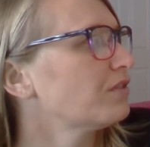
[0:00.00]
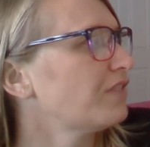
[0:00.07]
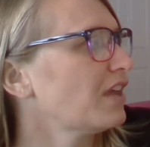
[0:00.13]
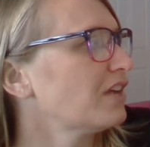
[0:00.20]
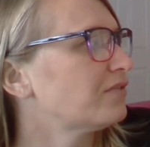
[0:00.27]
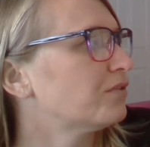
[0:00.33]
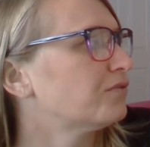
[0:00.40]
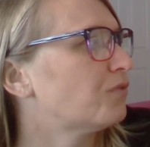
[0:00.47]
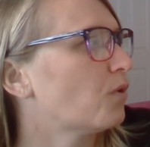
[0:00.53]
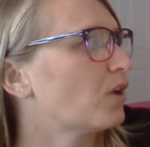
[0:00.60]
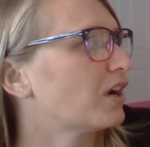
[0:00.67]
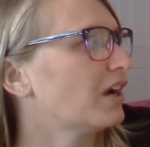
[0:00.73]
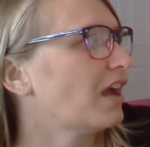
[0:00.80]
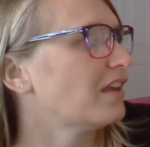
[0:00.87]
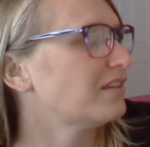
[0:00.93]
you're thankful
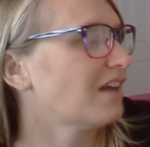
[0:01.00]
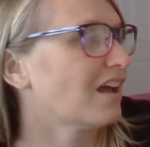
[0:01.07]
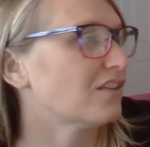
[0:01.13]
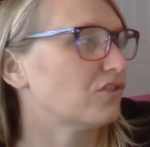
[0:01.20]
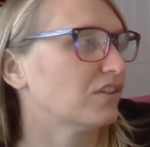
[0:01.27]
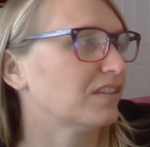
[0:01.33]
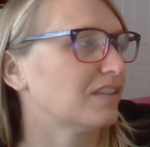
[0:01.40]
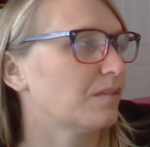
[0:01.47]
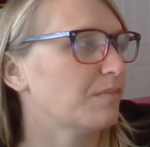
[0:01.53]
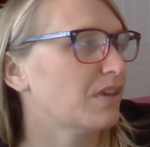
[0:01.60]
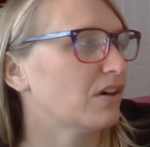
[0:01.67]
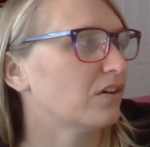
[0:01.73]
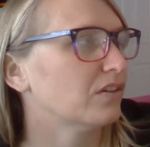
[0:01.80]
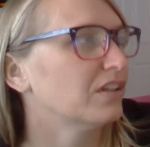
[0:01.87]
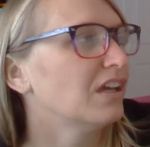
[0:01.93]
for and not just the
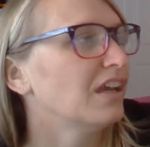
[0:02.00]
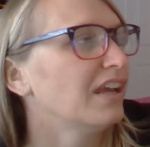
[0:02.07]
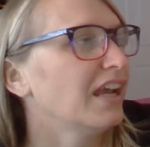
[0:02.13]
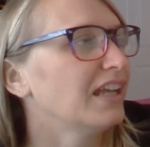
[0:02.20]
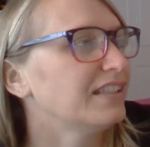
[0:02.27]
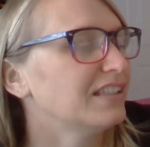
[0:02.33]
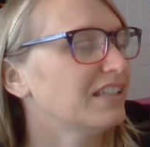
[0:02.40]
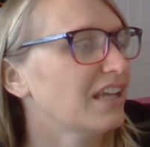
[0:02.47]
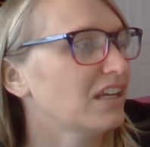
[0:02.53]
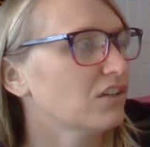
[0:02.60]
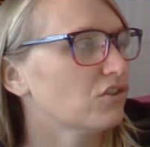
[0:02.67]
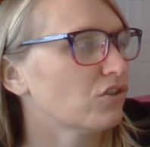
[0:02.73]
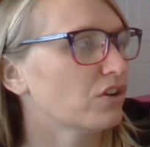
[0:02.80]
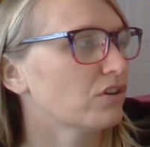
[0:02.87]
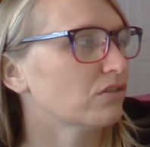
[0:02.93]
meal. It's a day
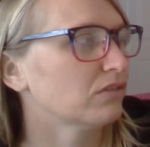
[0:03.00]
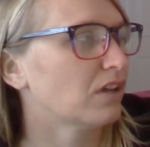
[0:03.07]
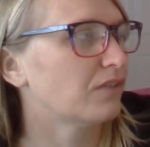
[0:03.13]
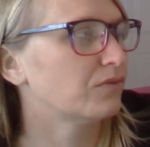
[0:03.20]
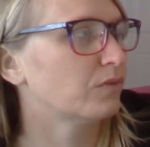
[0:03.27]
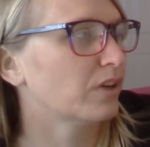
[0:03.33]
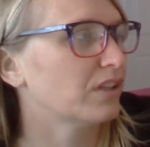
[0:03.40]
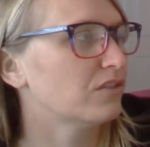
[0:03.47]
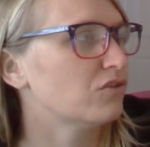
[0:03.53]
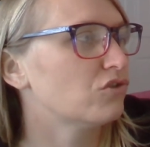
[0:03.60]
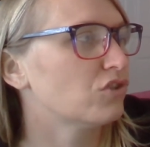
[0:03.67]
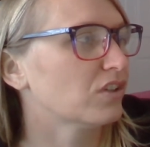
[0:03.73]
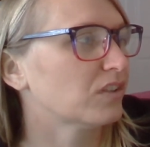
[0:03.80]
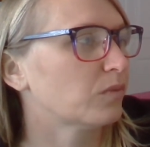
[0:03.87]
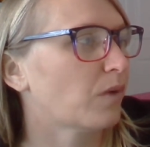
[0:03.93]
to show your loved ones
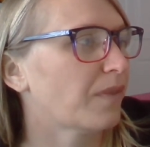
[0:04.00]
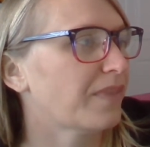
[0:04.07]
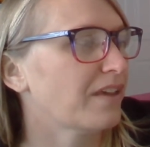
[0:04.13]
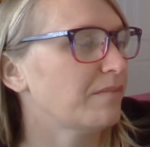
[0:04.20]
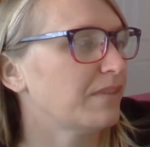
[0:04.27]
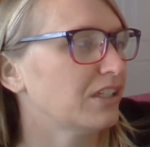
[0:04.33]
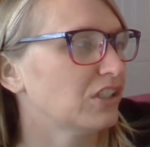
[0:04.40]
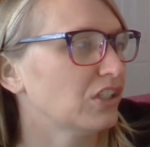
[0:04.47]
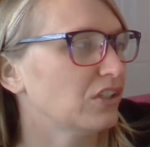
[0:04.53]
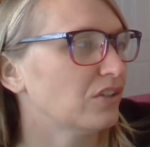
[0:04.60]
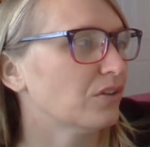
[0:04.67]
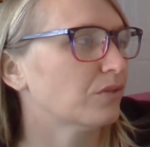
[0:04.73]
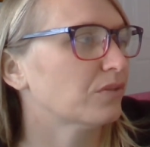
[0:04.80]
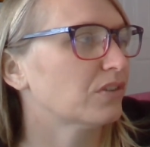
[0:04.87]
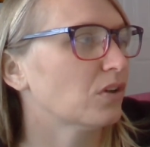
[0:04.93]
just what they mean to
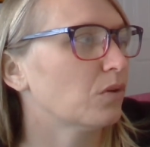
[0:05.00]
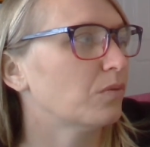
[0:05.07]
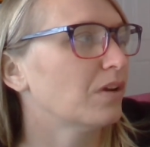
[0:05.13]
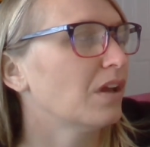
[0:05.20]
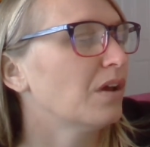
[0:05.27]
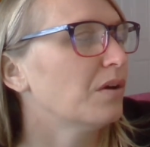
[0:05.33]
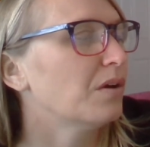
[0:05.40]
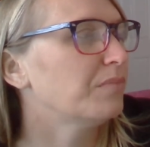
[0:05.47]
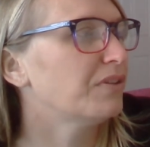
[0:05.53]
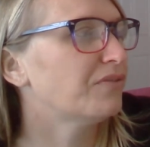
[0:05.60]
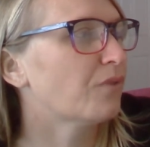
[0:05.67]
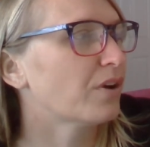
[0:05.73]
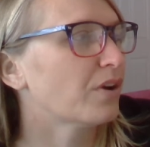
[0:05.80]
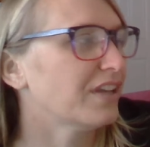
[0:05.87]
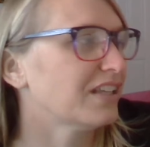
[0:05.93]
you. So
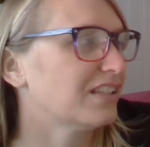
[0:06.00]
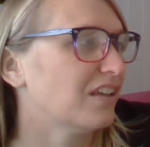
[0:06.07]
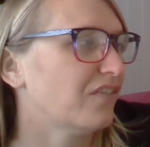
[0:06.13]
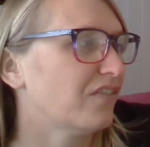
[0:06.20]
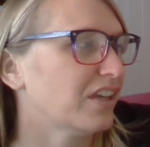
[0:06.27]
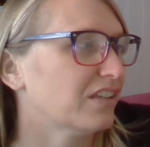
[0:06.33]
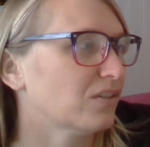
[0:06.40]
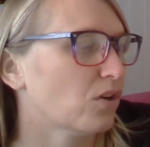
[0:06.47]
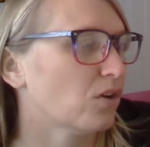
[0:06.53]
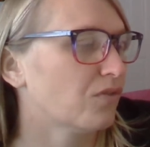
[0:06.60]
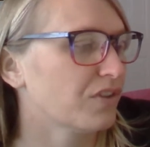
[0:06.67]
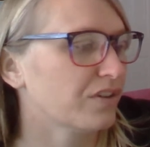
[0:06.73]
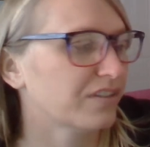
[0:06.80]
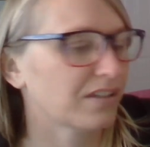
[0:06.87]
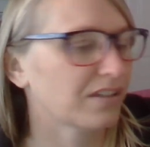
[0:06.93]
before Thanksgiving is
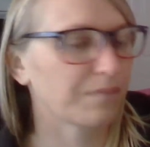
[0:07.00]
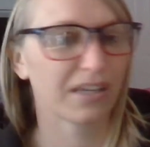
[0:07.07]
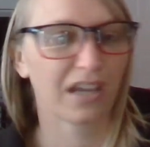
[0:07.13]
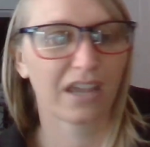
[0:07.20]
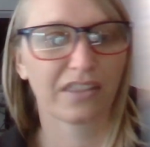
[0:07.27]
over, there's something